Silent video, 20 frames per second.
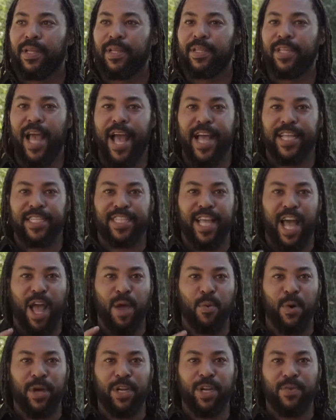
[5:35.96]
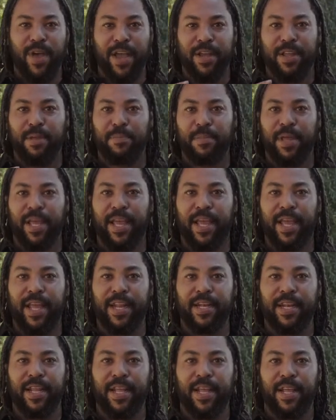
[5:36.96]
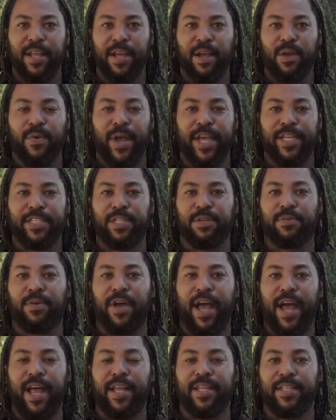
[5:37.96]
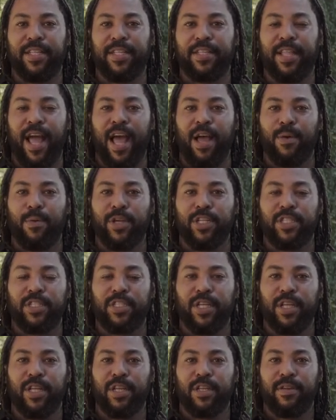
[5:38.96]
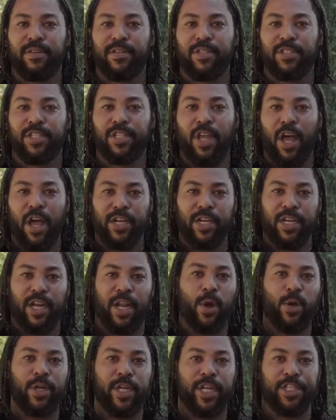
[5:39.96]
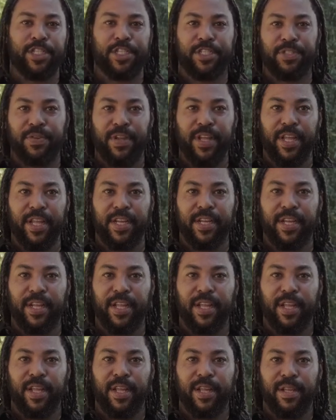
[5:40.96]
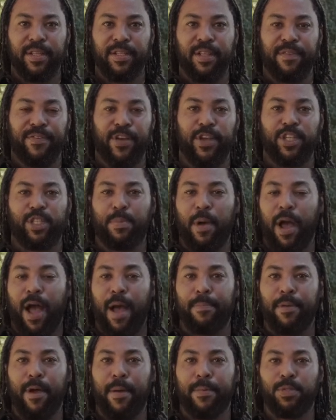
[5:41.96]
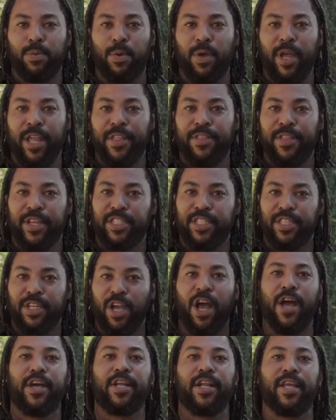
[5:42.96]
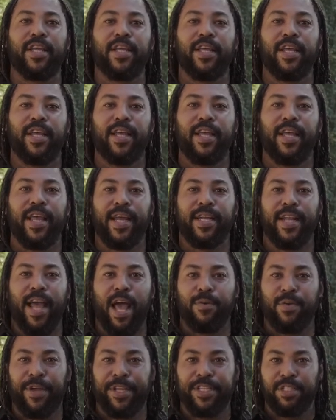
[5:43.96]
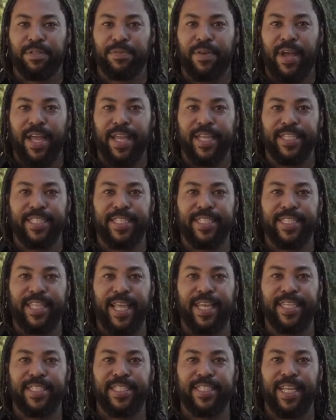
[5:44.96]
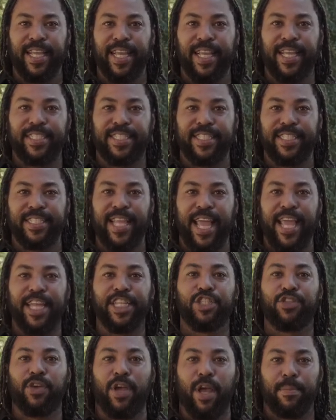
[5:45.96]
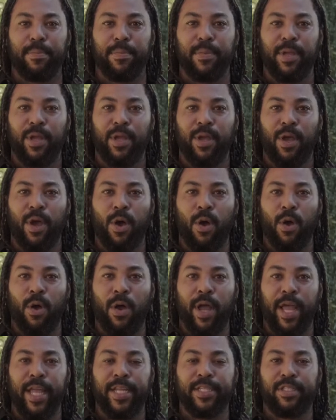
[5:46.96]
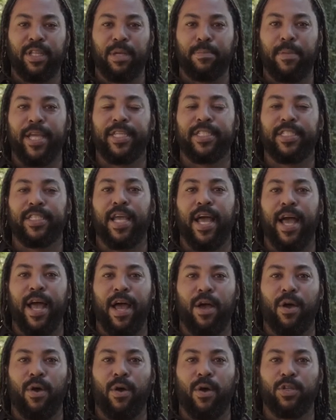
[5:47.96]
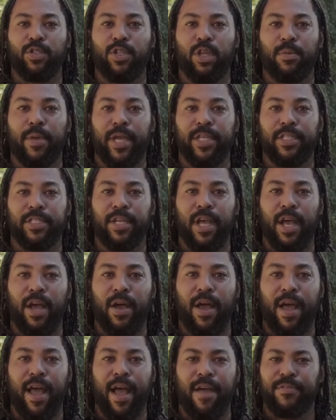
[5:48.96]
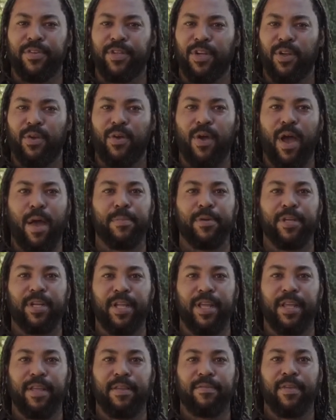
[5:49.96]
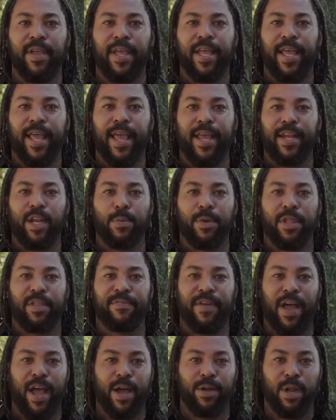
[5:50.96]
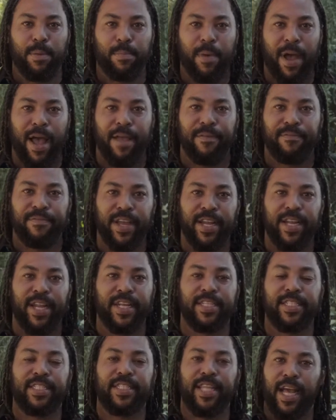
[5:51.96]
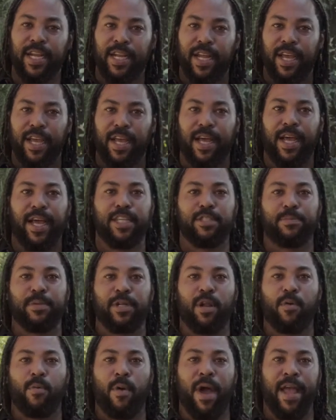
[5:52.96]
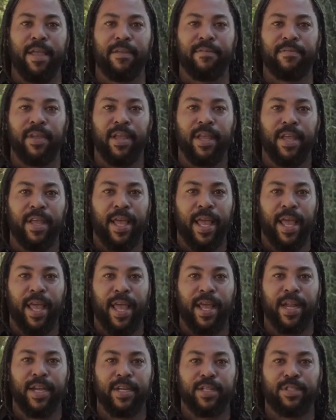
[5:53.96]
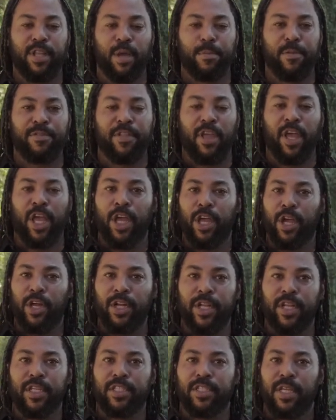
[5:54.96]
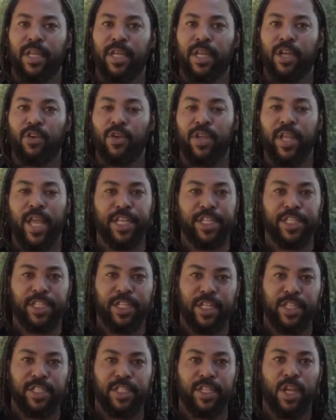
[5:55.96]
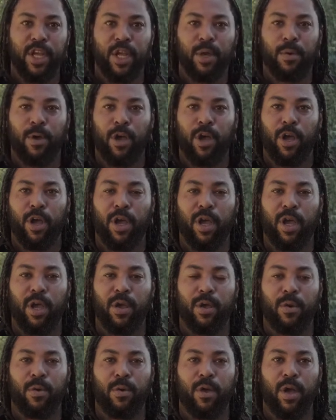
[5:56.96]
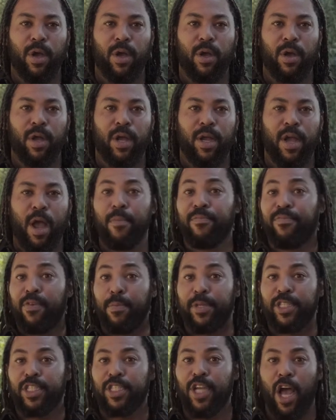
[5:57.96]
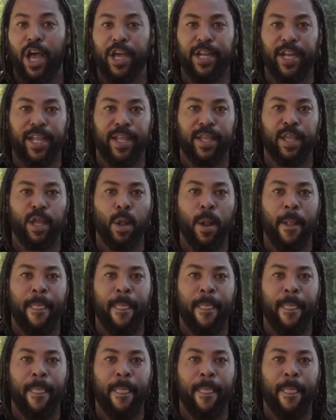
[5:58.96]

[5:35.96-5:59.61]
Yes, I want to recommend a restaurant that was started on this street. The first pop-ups were in this garden, and that restaurant is This Is Day Trip on Temescal Avenue, I believe. And it was founded by Finn and Stella, a husband and wife, and some of the earliest creations come from this garden.